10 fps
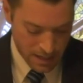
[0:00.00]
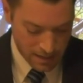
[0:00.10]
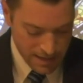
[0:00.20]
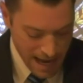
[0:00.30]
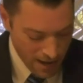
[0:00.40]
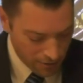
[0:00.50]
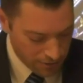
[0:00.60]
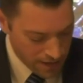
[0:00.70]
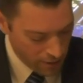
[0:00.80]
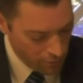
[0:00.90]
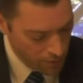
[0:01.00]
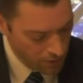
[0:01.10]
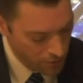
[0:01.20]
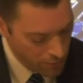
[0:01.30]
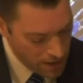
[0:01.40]
Now there
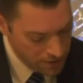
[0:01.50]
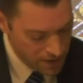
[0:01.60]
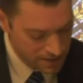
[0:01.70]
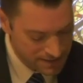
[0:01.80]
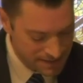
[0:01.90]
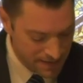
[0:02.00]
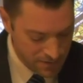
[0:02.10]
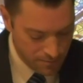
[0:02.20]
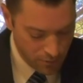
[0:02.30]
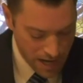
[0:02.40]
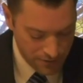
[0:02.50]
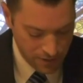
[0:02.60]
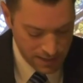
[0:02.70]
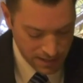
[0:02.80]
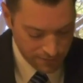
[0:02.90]
were with us seven
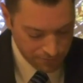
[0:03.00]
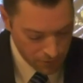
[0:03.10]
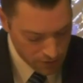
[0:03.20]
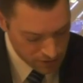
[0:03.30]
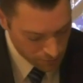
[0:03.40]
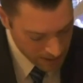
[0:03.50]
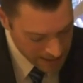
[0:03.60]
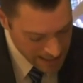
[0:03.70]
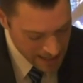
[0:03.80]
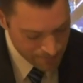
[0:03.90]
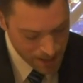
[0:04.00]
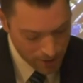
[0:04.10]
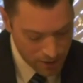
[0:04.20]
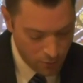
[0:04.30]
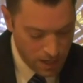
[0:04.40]
brethren, and the first, when he had
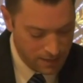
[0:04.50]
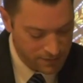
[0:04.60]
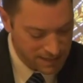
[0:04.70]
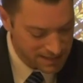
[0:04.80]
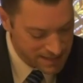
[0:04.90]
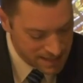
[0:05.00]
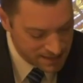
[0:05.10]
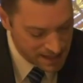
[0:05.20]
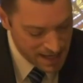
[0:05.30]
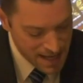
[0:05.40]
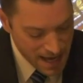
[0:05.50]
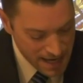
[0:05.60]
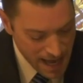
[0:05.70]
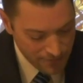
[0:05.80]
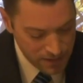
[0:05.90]
married a wife, deceased,
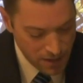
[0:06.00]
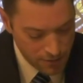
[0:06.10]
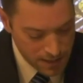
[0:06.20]
and having no